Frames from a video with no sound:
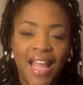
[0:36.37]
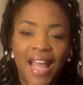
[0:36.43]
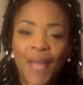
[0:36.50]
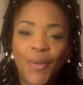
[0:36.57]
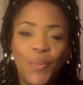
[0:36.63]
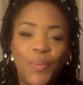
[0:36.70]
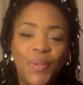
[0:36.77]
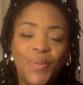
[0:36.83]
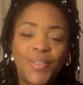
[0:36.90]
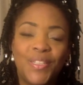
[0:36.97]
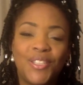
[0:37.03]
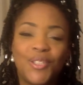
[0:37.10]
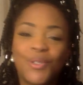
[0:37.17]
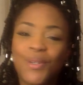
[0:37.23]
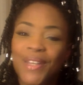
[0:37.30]
I hope you
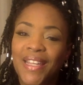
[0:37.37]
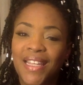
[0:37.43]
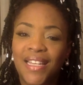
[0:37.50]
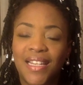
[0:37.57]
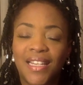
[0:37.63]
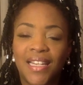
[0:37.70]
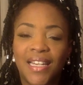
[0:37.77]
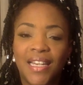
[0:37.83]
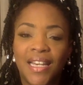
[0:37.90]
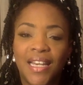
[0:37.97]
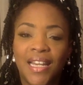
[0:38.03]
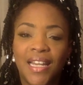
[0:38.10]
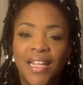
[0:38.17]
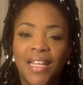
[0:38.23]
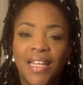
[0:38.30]
enjoy it.
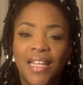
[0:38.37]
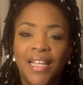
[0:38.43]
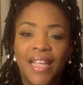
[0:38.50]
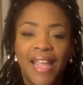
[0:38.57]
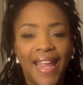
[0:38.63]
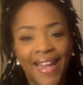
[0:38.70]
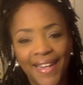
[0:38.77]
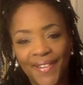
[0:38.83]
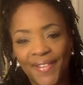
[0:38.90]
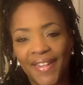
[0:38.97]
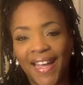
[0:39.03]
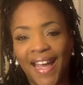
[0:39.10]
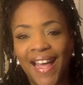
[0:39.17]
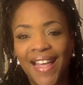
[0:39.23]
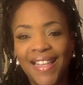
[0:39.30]
Hey, you
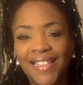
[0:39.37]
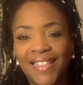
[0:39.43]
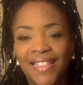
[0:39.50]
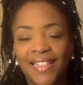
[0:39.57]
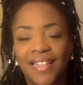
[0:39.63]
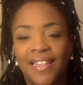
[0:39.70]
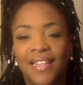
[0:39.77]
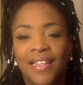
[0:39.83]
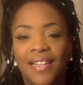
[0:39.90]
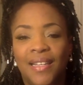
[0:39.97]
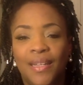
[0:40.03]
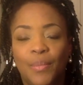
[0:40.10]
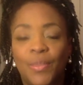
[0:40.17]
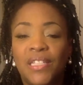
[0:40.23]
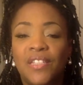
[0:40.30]
guys,
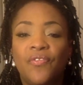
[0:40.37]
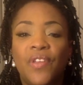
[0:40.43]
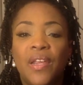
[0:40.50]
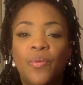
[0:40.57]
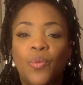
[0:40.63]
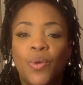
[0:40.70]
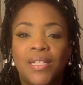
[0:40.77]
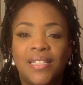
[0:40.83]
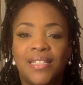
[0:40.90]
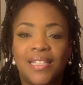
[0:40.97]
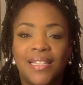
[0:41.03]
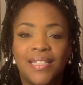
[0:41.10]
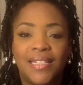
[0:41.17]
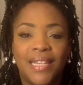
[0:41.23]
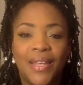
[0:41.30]
Miss V wants
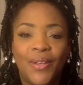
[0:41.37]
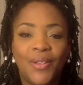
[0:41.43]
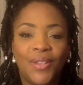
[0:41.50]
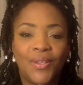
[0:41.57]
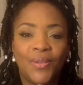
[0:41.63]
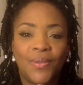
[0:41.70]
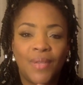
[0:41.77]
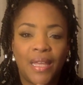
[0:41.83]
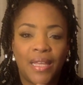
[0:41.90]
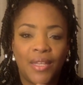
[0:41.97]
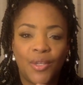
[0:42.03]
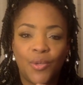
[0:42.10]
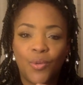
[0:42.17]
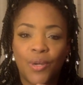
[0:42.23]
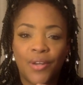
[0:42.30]
to tell you
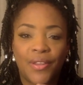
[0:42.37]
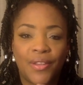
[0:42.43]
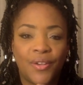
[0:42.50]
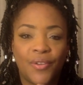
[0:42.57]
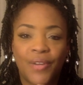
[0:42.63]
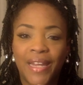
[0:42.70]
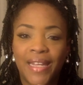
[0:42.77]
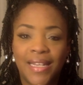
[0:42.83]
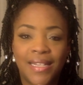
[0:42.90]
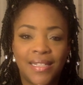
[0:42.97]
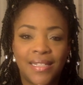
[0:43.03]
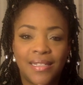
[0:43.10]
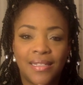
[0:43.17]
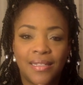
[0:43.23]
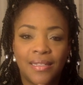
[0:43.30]
that you are the
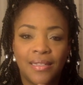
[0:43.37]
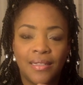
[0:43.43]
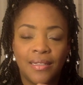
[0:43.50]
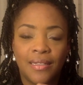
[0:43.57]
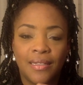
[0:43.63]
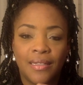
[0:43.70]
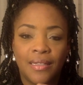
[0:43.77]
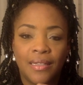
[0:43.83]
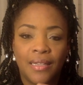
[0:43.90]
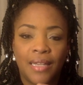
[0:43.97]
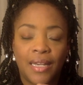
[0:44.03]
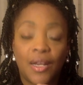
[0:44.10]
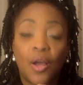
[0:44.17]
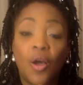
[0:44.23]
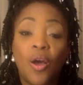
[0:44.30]
greatest,
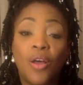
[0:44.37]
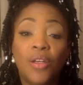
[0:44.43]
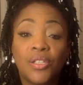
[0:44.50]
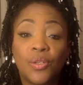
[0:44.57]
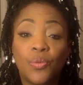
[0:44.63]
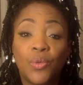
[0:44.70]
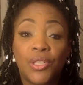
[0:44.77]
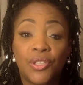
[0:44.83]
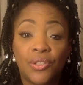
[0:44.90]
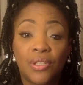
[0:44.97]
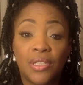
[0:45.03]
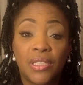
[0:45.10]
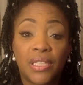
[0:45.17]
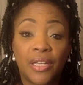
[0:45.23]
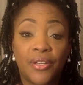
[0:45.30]
and I also want
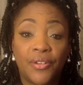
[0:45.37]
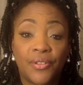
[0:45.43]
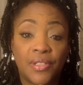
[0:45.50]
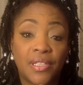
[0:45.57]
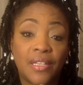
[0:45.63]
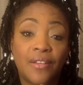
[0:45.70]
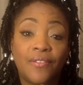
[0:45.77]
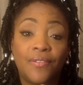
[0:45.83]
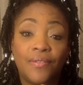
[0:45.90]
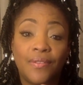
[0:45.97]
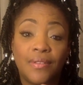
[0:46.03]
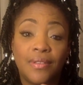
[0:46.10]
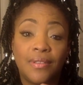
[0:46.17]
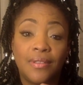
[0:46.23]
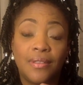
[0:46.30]
you to tell yourself
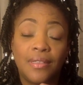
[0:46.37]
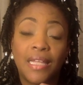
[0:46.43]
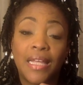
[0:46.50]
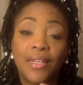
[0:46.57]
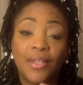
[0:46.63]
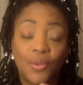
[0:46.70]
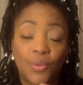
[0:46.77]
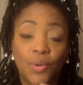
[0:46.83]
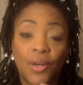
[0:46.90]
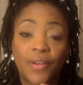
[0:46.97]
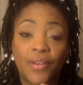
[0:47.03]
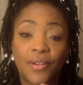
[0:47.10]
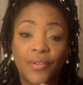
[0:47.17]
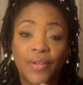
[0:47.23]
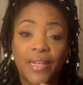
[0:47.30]
that you
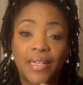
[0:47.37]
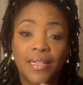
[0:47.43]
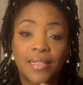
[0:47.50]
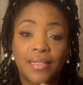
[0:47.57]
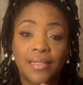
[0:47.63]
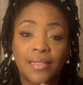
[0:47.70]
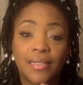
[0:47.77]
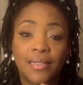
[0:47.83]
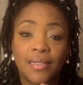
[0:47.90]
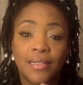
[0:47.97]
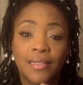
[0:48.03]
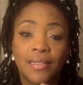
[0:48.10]
are the greatest.